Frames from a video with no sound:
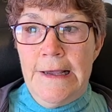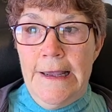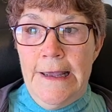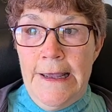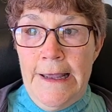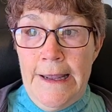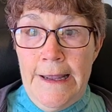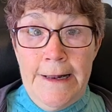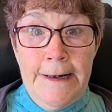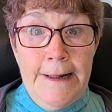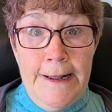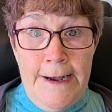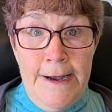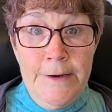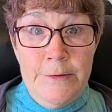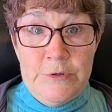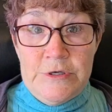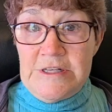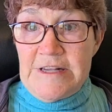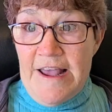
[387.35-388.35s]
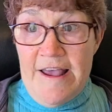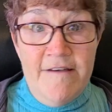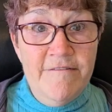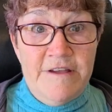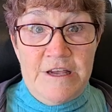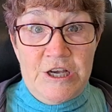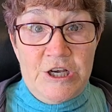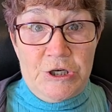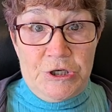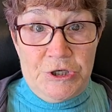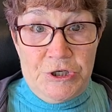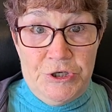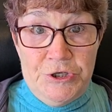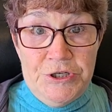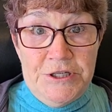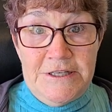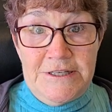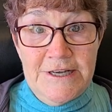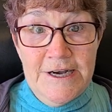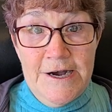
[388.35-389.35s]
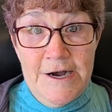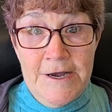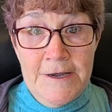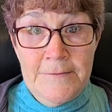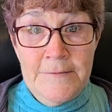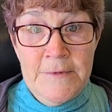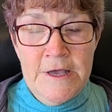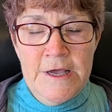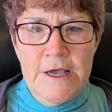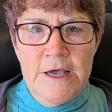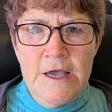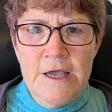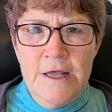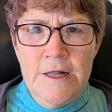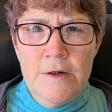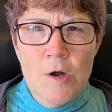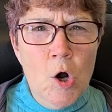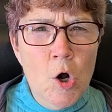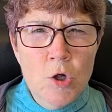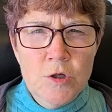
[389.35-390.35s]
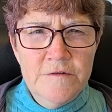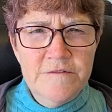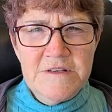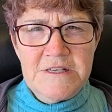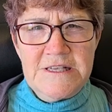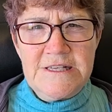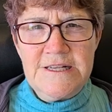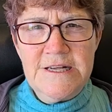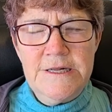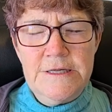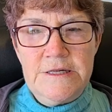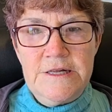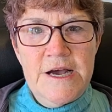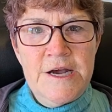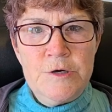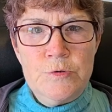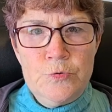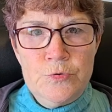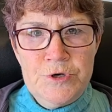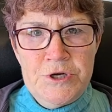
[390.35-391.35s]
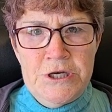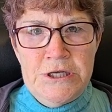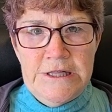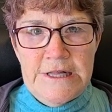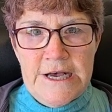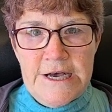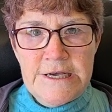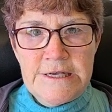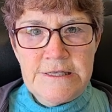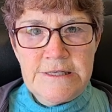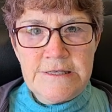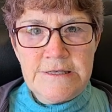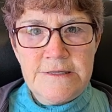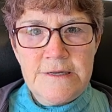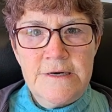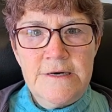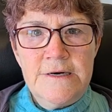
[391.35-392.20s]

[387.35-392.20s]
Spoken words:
and I was having a good time, and all of a sudden I'd realize